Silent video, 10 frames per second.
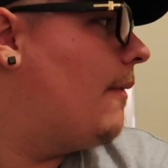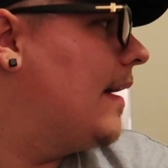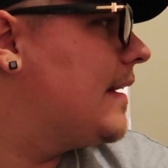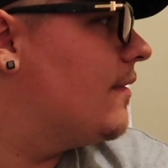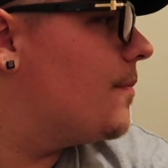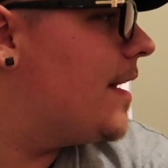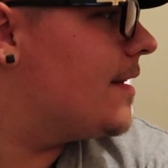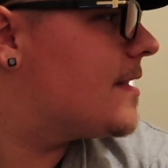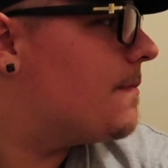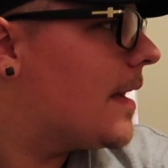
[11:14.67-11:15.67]
I want to give them
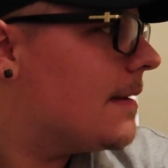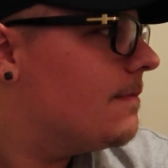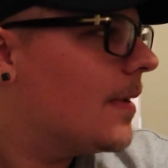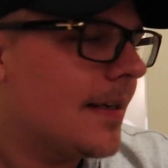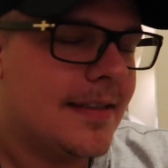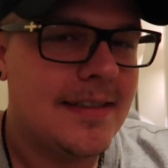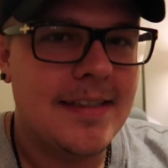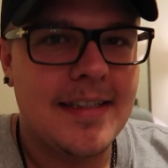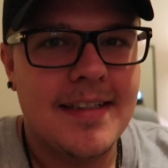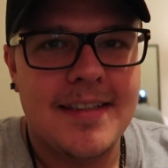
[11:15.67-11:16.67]
hints, babe, but
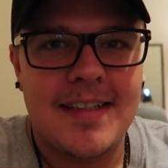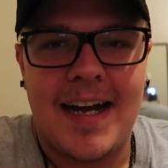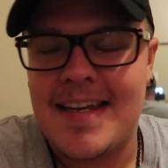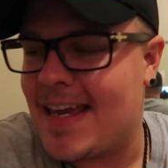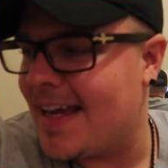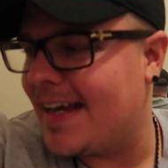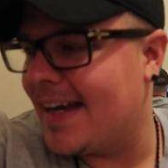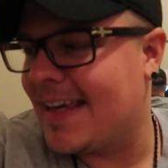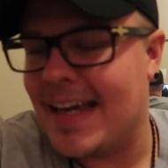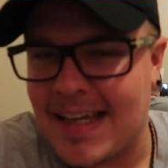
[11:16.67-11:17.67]
no, I can't.
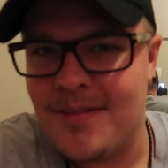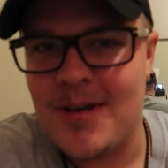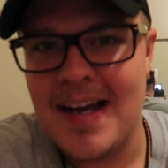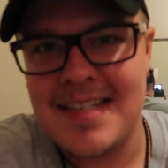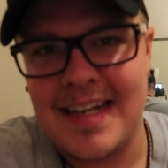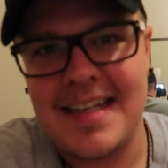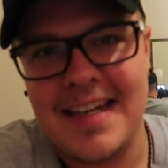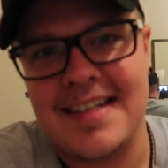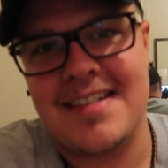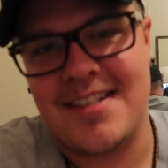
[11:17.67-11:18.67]
I can't give you guys any
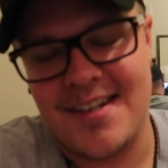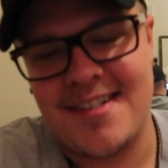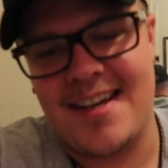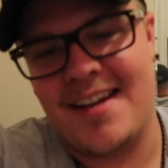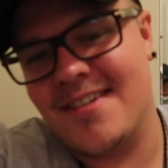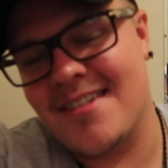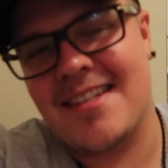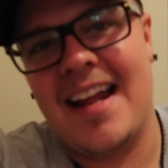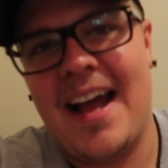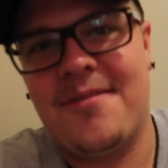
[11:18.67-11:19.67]
hints just yet. You're just
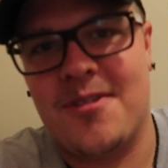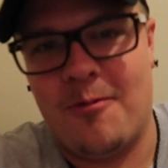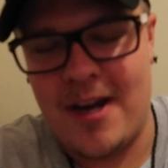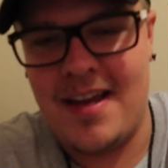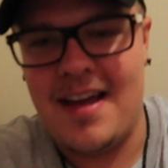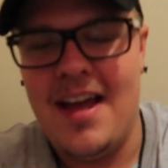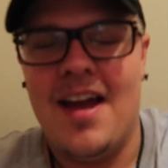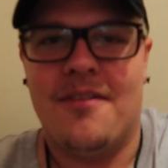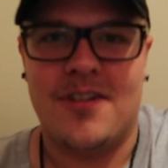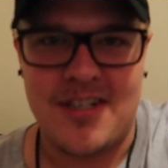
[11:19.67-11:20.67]
gonna have to wait
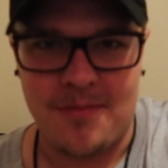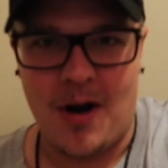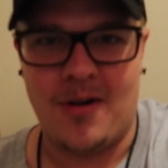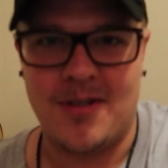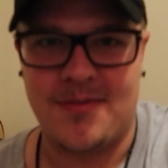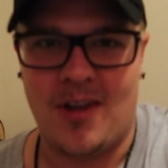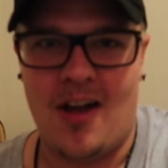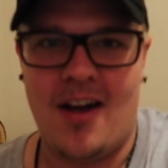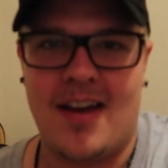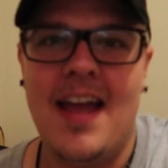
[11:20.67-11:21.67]
for tomorrow's
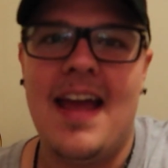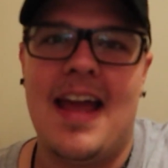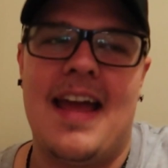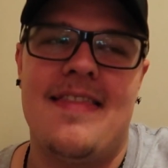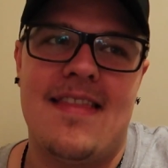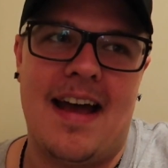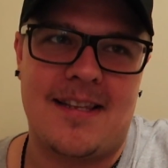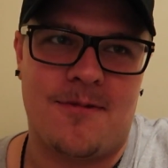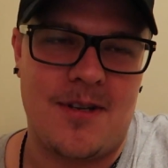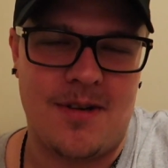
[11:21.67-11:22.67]
vlog and
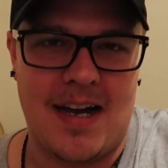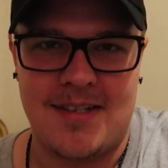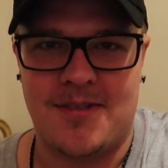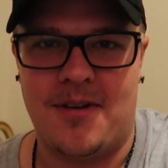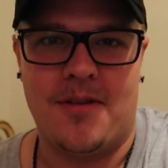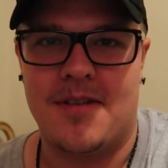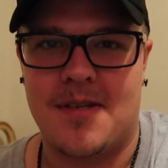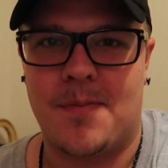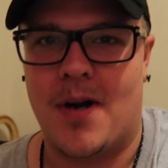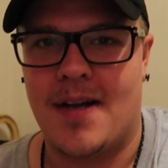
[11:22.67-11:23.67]
that's when you guys will know the
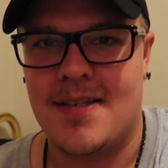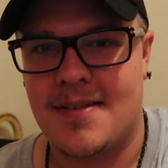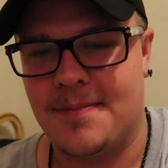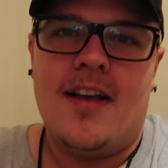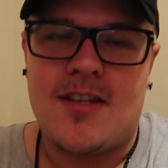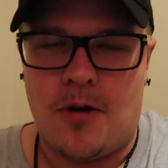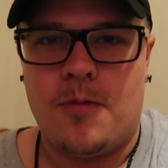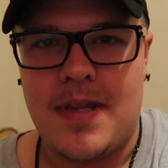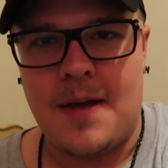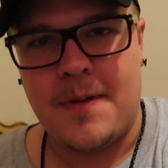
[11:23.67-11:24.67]
surprise. So
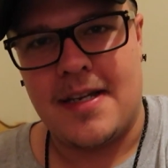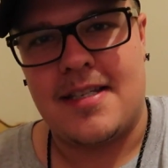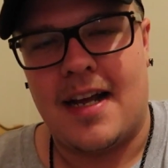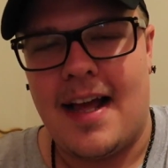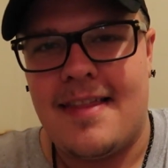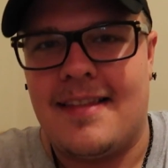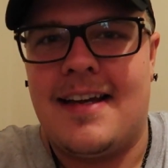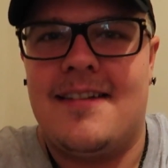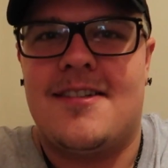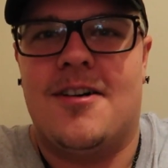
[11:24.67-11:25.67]
with that being said, I think
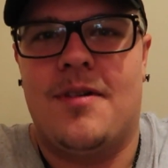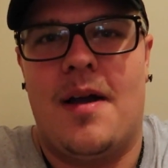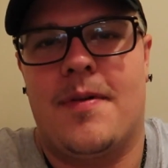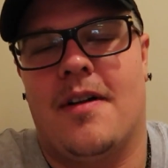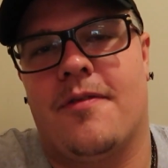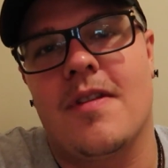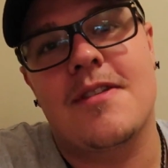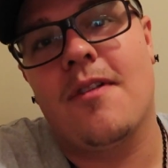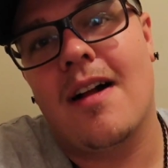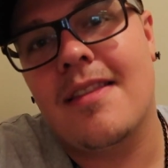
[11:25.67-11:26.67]
that is gonna wrap it up for
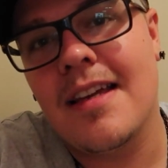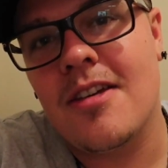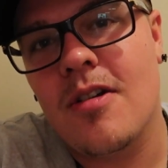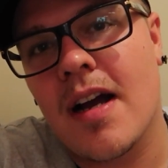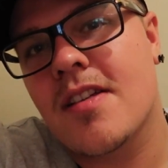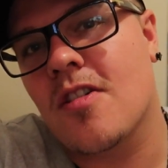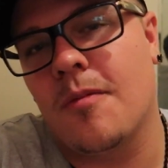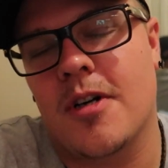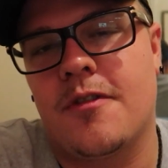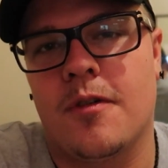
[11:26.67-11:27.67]
this vlog. Thank you guys so
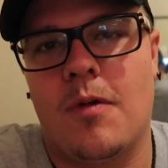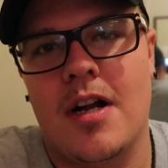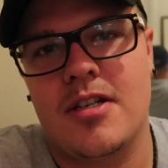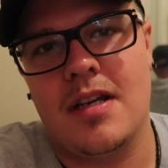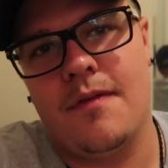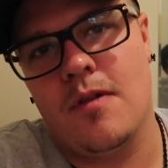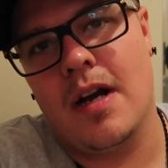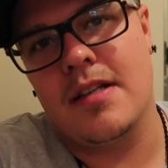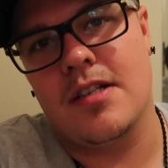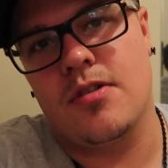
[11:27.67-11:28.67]
much for watching. If you
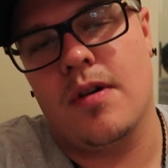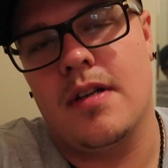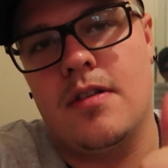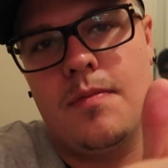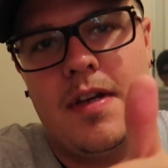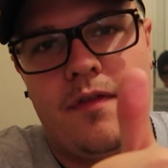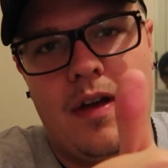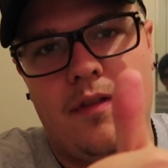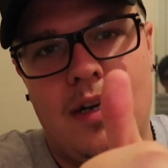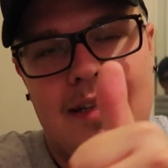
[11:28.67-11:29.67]
guys enjoyed, do me a
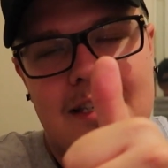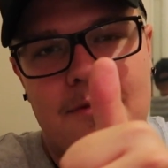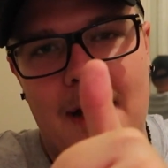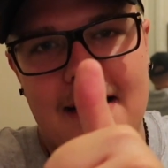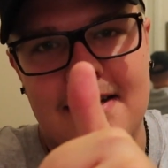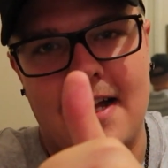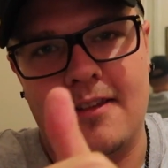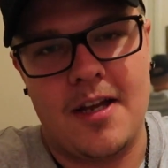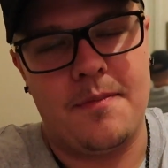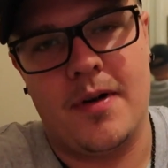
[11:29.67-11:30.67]
favor and smash that
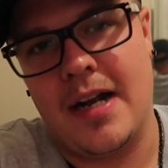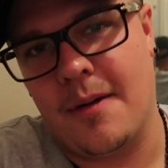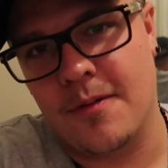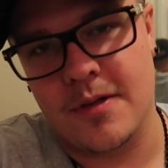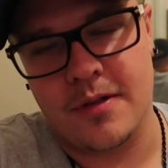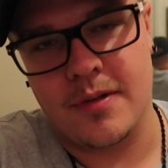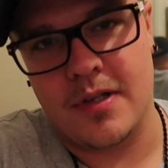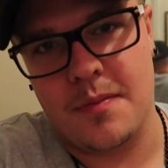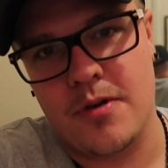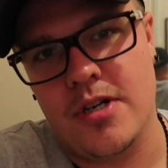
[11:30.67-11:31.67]
like button. I would really,
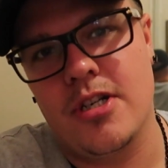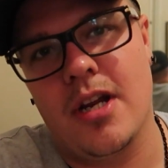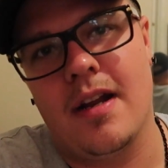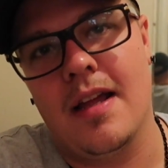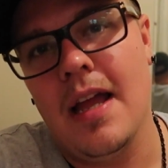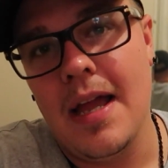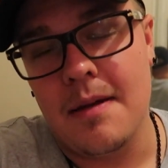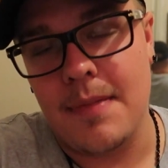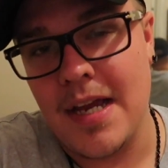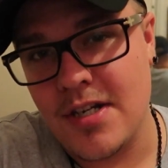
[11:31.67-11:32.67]
really appreciate it.
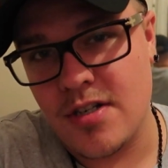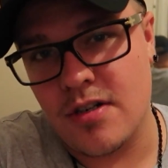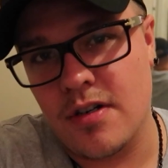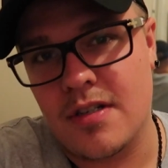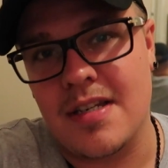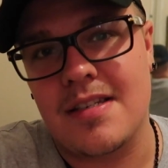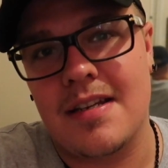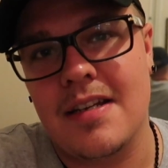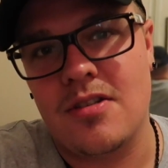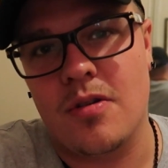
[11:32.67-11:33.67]
Make sure to
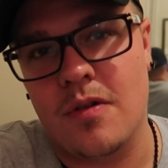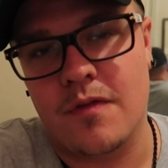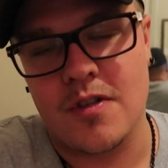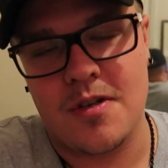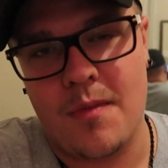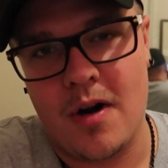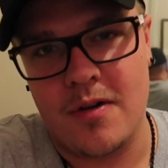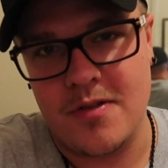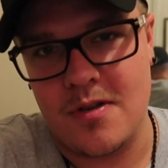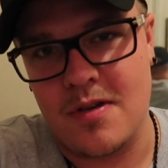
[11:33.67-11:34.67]
stay tuned for
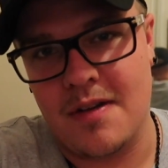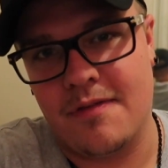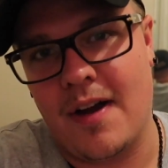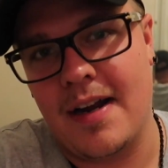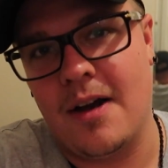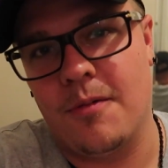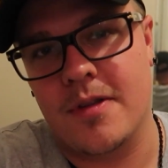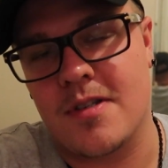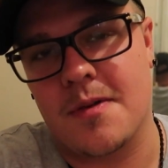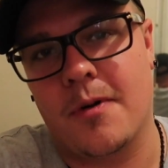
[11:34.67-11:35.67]
tomorrow so you can find out what
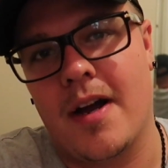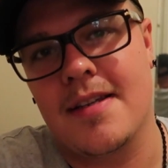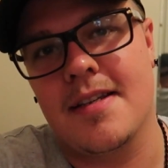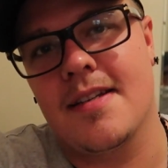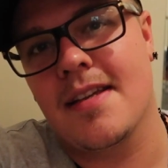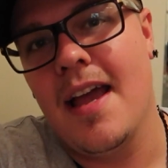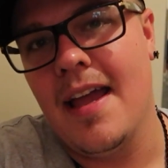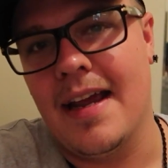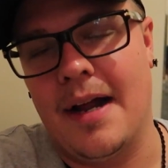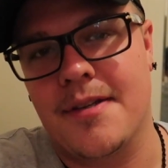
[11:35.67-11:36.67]
the surprise is,
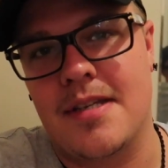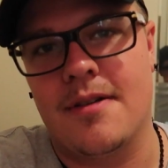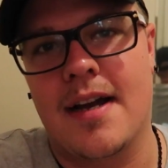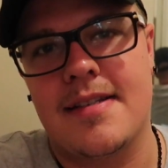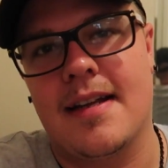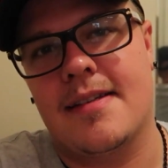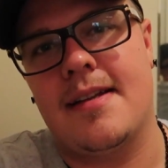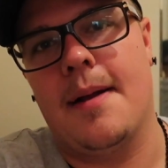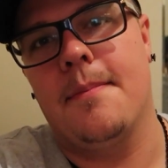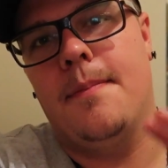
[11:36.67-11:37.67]
and I'll see you guys next time.